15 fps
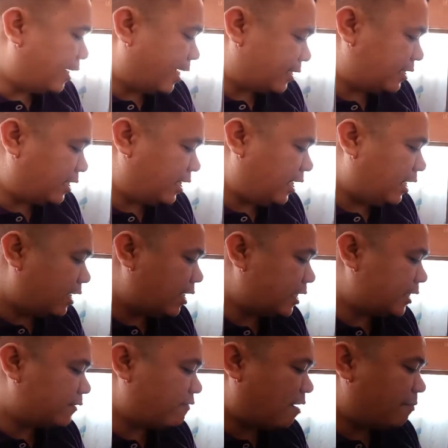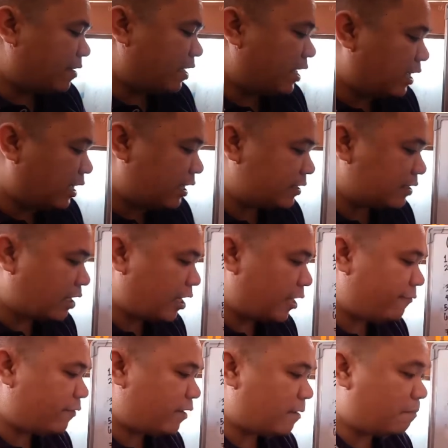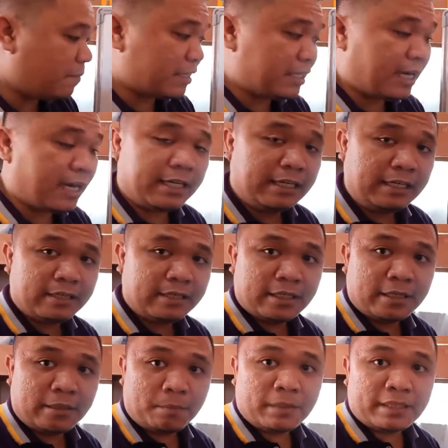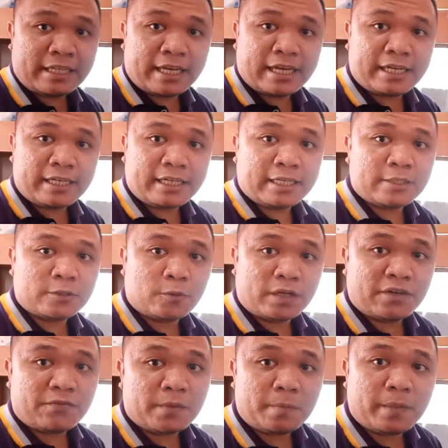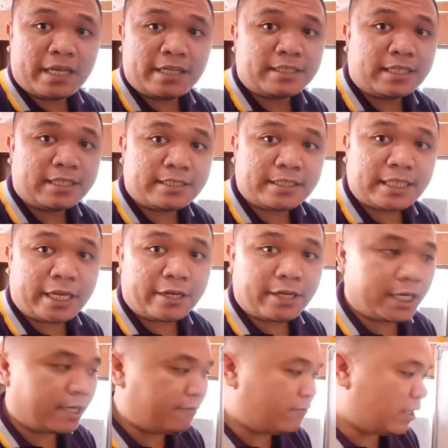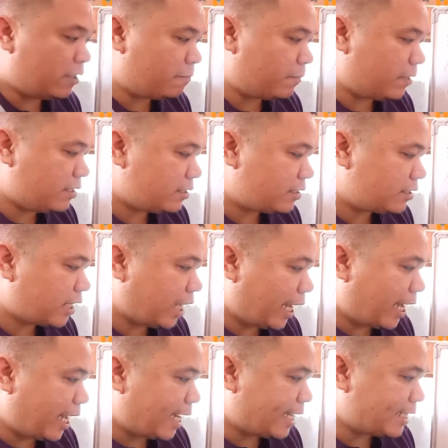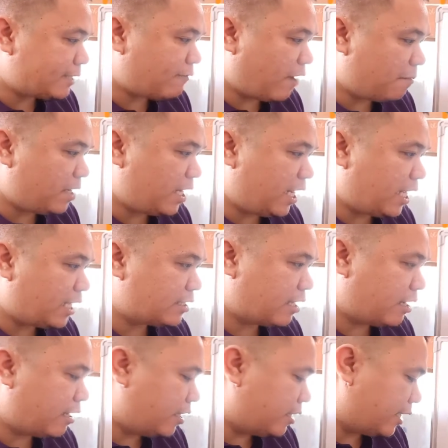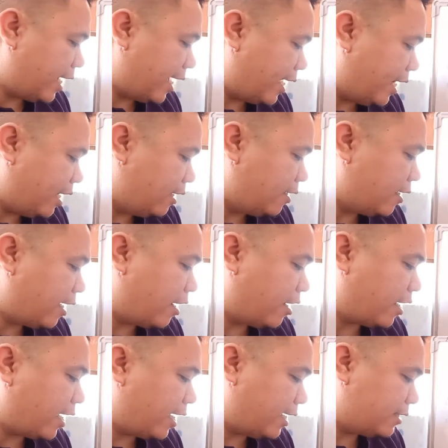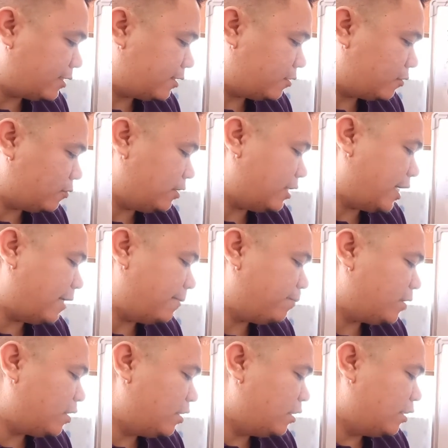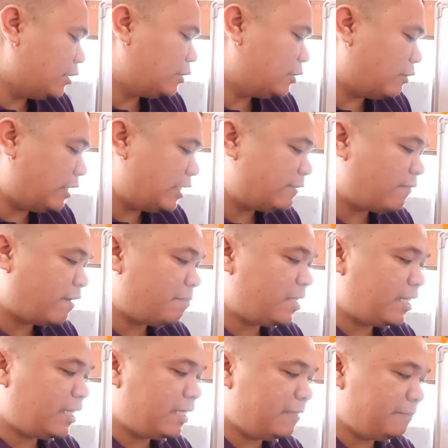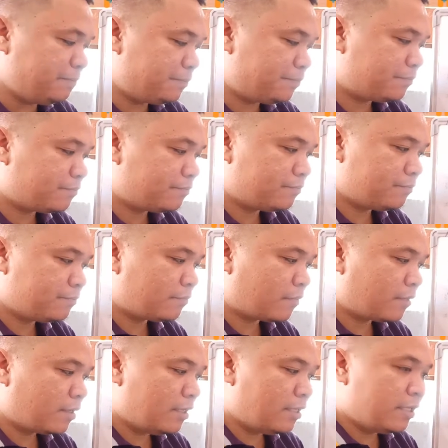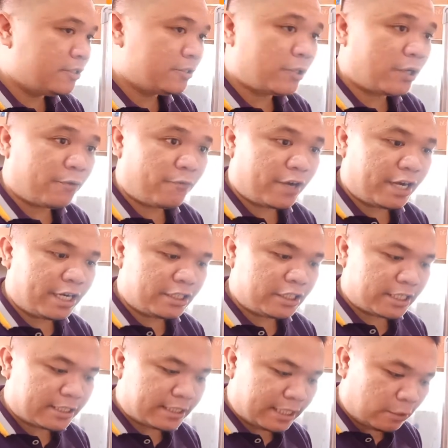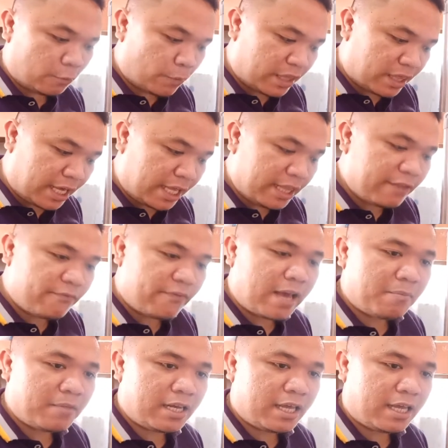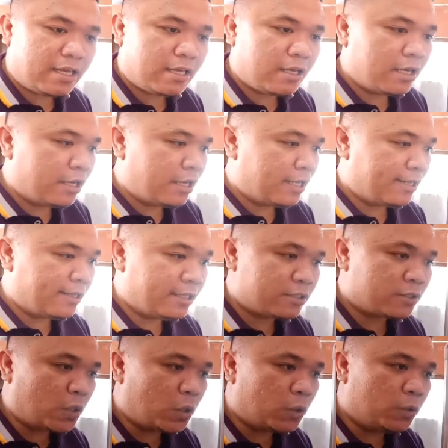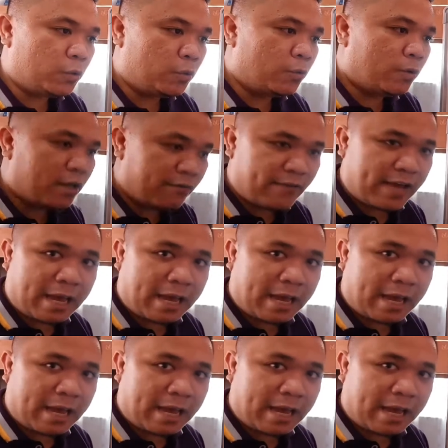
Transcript: Lastly, his family are from Bataan. Bataan is one of the places here in the Philippines. His family are getting haircuts today. So his family, so referring just within the family, it is called a